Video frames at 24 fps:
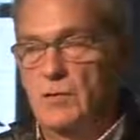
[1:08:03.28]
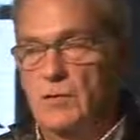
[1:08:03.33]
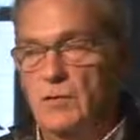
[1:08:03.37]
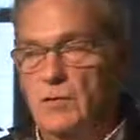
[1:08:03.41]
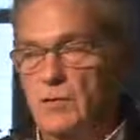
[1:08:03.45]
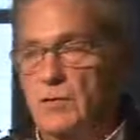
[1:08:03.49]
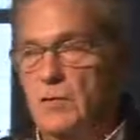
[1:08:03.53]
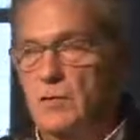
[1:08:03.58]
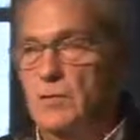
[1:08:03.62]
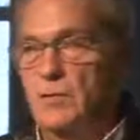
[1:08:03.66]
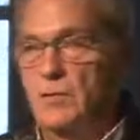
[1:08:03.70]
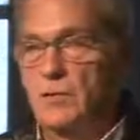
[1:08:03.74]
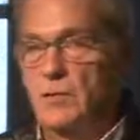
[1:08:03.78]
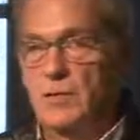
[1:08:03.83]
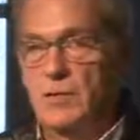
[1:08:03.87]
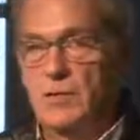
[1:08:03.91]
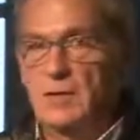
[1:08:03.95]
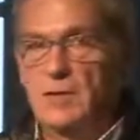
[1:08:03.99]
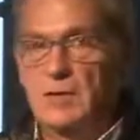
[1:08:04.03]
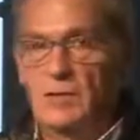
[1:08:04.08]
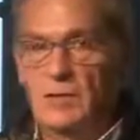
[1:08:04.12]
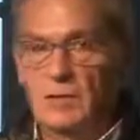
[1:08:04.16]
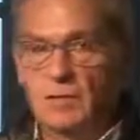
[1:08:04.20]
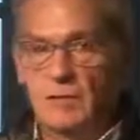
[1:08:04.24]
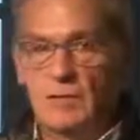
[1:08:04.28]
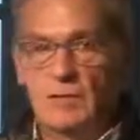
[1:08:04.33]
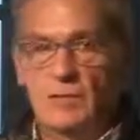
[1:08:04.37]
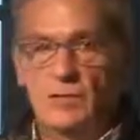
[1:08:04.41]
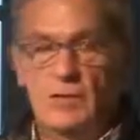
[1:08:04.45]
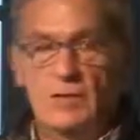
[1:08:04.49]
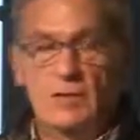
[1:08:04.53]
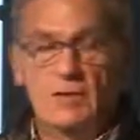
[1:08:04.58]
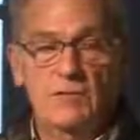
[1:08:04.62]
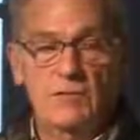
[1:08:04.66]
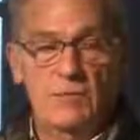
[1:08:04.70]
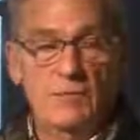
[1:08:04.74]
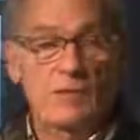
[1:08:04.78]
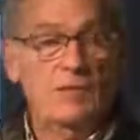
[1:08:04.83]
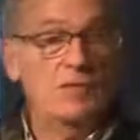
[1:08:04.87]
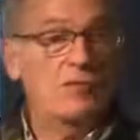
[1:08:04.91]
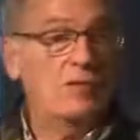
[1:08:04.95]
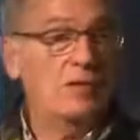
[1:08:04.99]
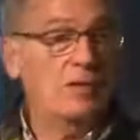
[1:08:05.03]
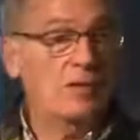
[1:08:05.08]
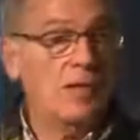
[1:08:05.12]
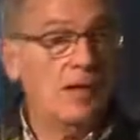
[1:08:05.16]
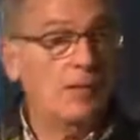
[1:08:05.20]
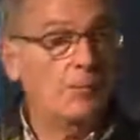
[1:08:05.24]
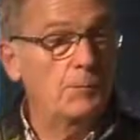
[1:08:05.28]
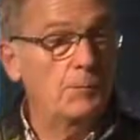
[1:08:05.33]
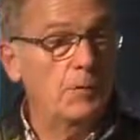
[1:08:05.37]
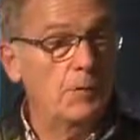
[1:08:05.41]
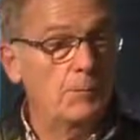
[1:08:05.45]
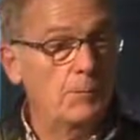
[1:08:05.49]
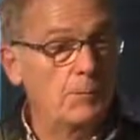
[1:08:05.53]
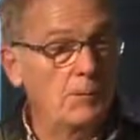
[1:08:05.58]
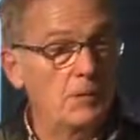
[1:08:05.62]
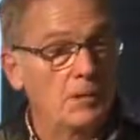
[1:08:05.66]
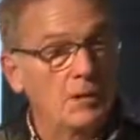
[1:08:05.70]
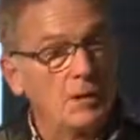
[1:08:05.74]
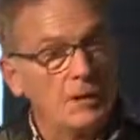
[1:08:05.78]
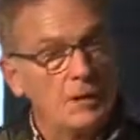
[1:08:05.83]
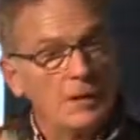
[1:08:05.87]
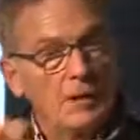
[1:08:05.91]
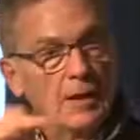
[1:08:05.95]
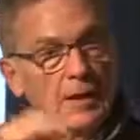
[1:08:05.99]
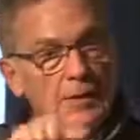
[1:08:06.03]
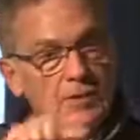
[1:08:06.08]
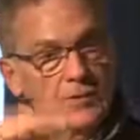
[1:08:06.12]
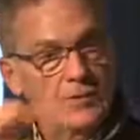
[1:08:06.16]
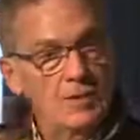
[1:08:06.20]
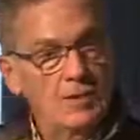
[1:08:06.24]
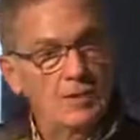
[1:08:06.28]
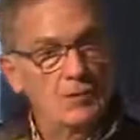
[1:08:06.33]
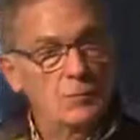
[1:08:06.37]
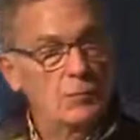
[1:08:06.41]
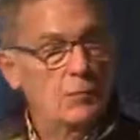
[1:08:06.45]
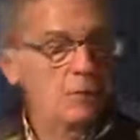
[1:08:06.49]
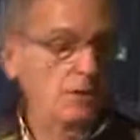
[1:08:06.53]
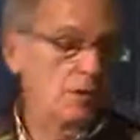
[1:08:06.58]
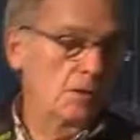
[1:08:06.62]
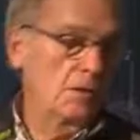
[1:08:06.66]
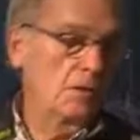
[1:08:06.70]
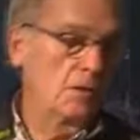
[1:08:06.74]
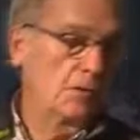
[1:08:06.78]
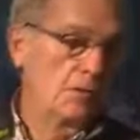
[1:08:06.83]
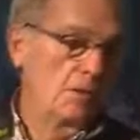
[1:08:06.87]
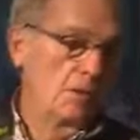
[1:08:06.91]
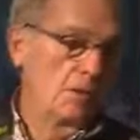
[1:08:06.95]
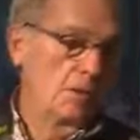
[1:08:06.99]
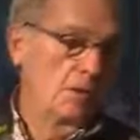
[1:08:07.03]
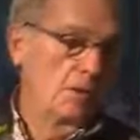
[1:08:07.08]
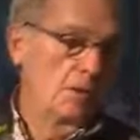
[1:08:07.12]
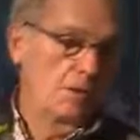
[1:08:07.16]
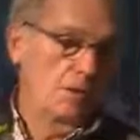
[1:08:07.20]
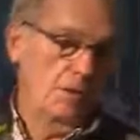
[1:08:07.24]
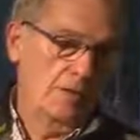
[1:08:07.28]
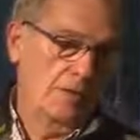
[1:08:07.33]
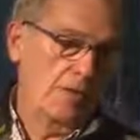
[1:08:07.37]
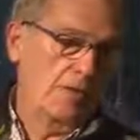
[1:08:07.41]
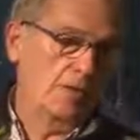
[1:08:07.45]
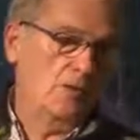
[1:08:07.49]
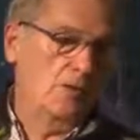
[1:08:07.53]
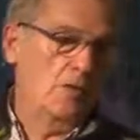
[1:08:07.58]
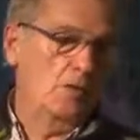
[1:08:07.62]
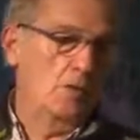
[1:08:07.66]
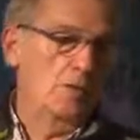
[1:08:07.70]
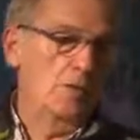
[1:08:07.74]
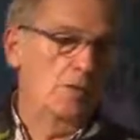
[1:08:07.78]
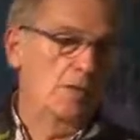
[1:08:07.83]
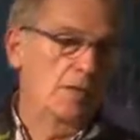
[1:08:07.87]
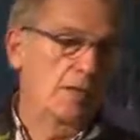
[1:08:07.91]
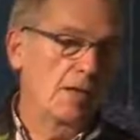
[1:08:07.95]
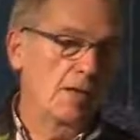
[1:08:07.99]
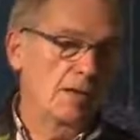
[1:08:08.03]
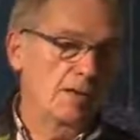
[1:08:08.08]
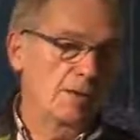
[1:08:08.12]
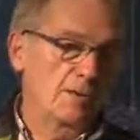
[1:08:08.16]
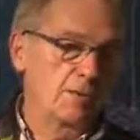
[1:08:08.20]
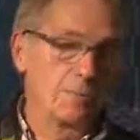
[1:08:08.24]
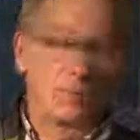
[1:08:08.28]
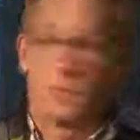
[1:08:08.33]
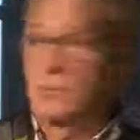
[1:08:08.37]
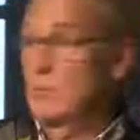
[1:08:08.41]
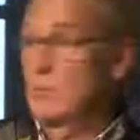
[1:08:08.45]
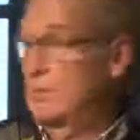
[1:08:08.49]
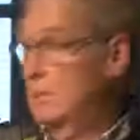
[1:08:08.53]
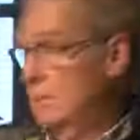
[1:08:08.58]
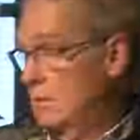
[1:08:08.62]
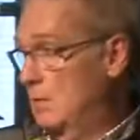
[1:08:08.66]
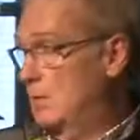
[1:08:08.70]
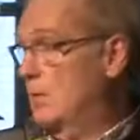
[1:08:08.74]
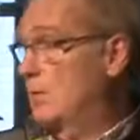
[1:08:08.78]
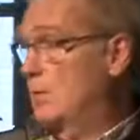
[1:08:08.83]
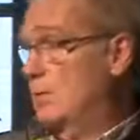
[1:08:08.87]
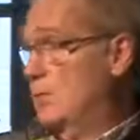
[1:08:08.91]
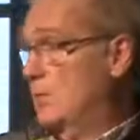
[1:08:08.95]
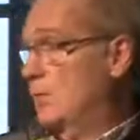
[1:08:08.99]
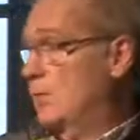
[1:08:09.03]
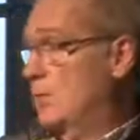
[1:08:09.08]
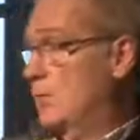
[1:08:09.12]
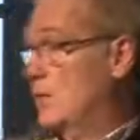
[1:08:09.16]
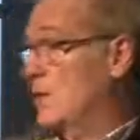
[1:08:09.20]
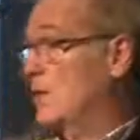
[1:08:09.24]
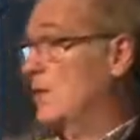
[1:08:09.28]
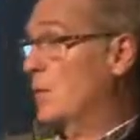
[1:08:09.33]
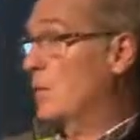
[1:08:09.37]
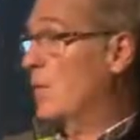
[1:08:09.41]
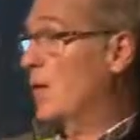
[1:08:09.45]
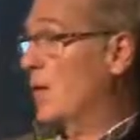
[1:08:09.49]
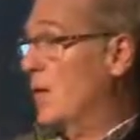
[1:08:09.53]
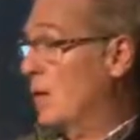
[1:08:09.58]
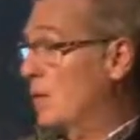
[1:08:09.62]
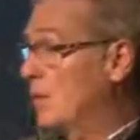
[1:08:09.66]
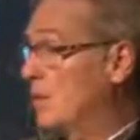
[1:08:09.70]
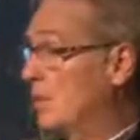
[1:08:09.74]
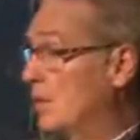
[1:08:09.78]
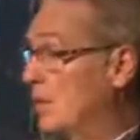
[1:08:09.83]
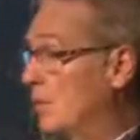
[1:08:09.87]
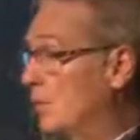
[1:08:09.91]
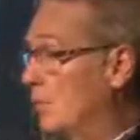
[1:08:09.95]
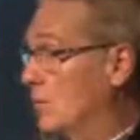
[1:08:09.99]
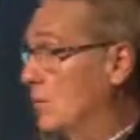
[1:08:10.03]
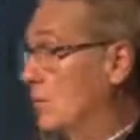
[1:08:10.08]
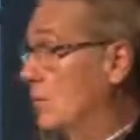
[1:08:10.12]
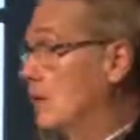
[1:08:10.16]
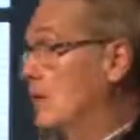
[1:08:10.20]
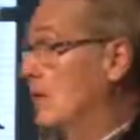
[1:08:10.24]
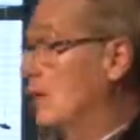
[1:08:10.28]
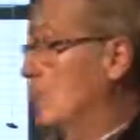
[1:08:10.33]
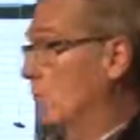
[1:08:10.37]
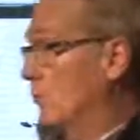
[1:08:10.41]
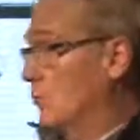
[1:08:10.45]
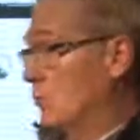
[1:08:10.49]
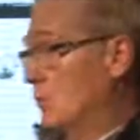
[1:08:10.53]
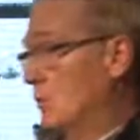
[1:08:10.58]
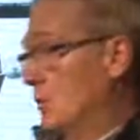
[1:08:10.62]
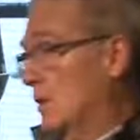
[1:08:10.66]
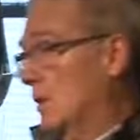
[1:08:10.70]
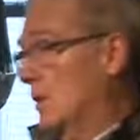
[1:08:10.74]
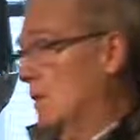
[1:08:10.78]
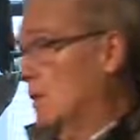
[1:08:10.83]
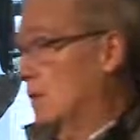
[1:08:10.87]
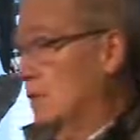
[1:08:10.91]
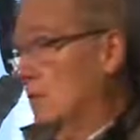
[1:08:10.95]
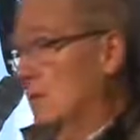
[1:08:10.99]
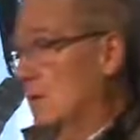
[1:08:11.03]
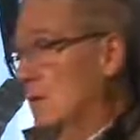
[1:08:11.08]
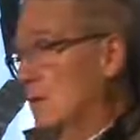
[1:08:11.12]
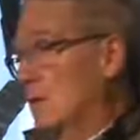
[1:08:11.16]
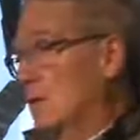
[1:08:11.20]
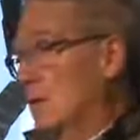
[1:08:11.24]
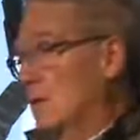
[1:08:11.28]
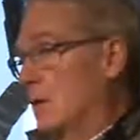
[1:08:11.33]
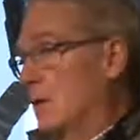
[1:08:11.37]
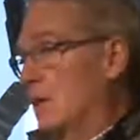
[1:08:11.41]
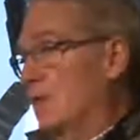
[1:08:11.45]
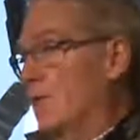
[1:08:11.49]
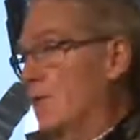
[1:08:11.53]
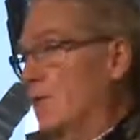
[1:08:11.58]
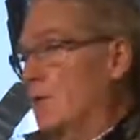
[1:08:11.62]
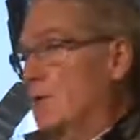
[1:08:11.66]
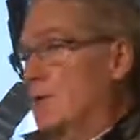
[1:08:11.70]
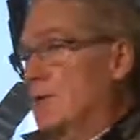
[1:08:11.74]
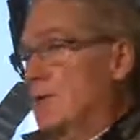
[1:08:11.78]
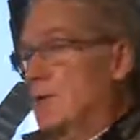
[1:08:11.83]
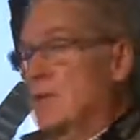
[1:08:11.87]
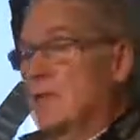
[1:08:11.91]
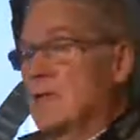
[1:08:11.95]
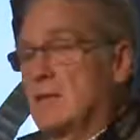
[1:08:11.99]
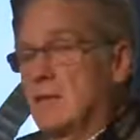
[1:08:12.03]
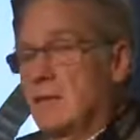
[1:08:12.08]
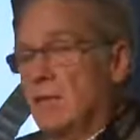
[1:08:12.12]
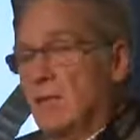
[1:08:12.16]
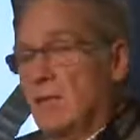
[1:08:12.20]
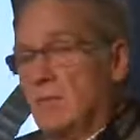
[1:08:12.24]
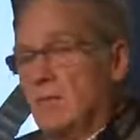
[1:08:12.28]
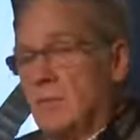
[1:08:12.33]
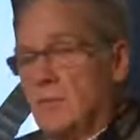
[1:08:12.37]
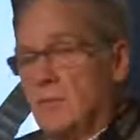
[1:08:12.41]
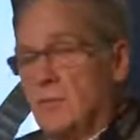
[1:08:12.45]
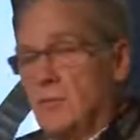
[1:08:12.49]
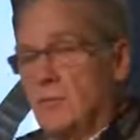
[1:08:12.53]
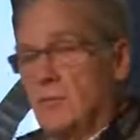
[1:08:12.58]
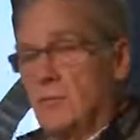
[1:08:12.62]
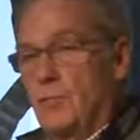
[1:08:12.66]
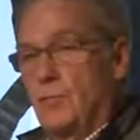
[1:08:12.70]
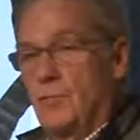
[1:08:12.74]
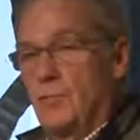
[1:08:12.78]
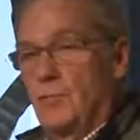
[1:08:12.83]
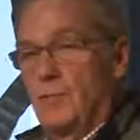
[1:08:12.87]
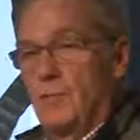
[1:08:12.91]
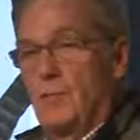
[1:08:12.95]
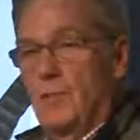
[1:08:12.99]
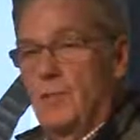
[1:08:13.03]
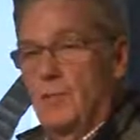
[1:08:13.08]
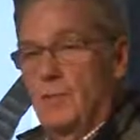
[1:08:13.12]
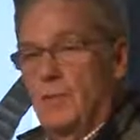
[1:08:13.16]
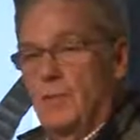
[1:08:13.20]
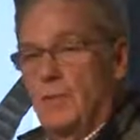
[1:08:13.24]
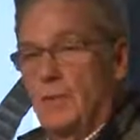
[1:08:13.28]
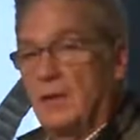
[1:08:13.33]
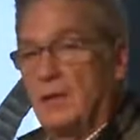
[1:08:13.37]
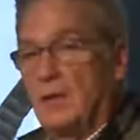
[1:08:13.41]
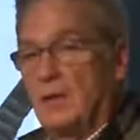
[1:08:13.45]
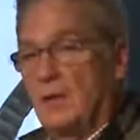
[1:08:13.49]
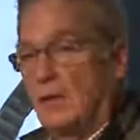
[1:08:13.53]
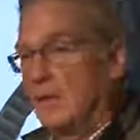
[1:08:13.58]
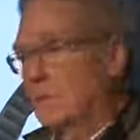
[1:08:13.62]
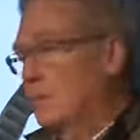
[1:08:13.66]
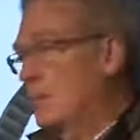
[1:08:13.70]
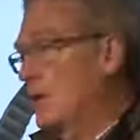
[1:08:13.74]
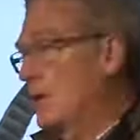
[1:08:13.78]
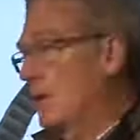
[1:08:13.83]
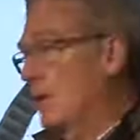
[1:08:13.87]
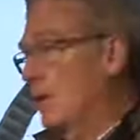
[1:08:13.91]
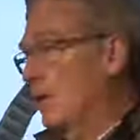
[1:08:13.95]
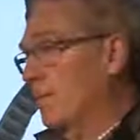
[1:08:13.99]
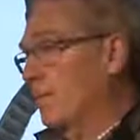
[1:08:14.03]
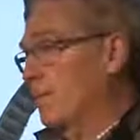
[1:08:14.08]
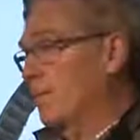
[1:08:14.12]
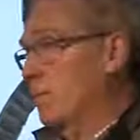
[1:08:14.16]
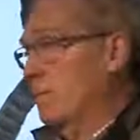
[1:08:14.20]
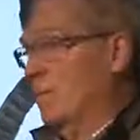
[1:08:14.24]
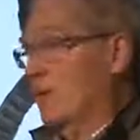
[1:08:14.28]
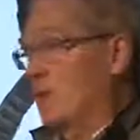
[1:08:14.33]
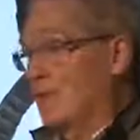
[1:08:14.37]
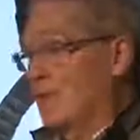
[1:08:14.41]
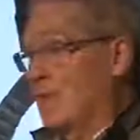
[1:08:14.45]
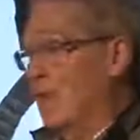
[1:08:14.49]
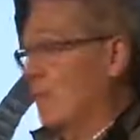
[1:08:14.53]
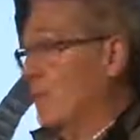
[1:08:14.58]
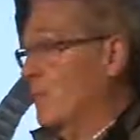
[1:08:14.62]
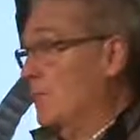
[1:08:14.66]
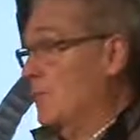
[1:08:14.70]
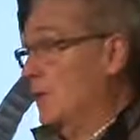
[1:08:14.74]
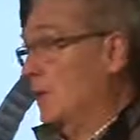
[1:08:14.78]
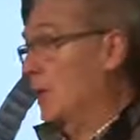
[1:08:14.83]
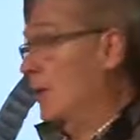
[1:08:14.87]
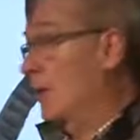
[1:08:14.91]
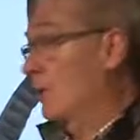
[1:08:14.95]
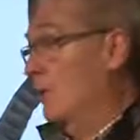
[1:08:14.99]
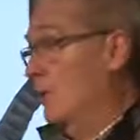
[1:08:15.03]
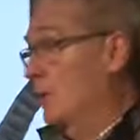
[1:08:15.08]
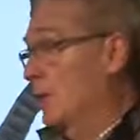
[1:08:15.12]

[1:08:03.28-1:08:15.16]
those people who says that the transformation is happening, but it hasn't had a word attached to it yet. There isn't a party or a leader or a kind of a representative of this new way of thinking and being, but it's out there